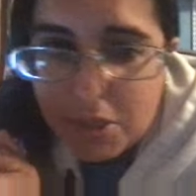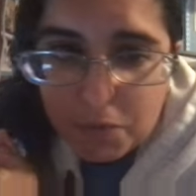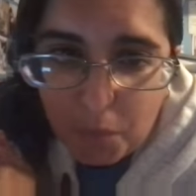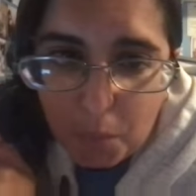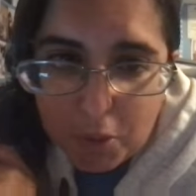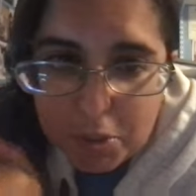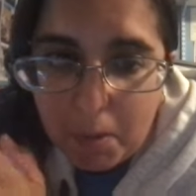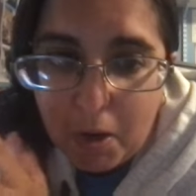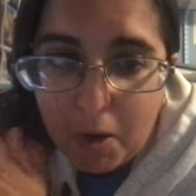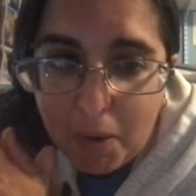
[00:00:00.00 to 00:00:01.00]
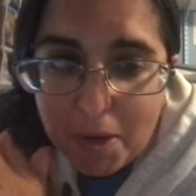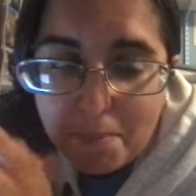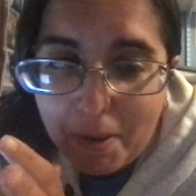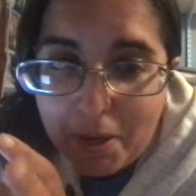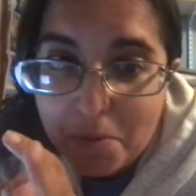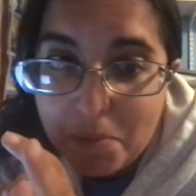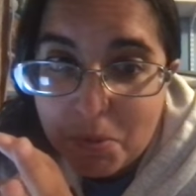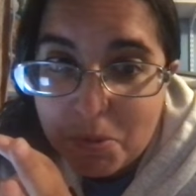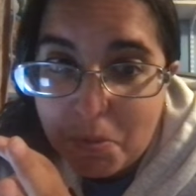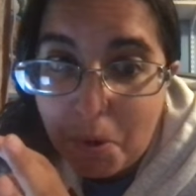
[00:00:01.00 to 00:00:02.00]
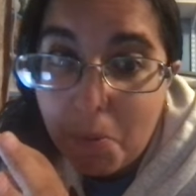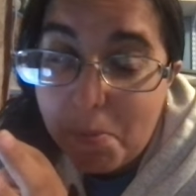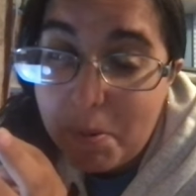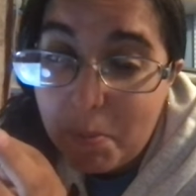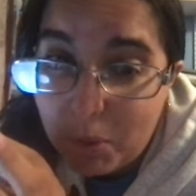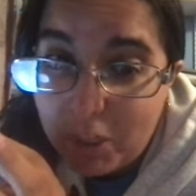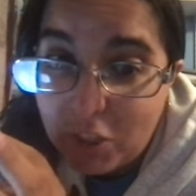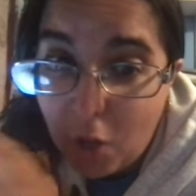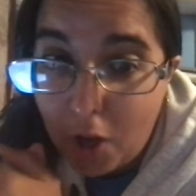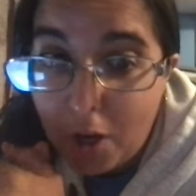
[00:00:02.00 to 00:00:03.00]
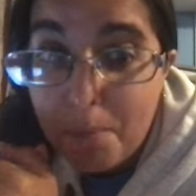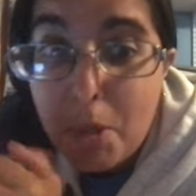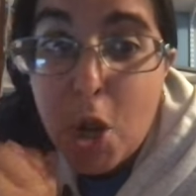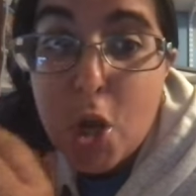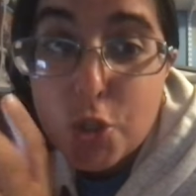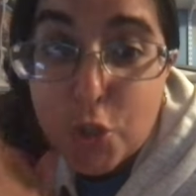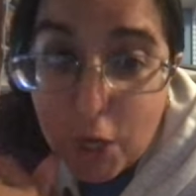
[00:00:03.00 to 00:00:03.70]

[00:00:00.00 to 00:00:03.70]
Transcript: this for work tomorrow and my commute tomorrow will be pretty long. So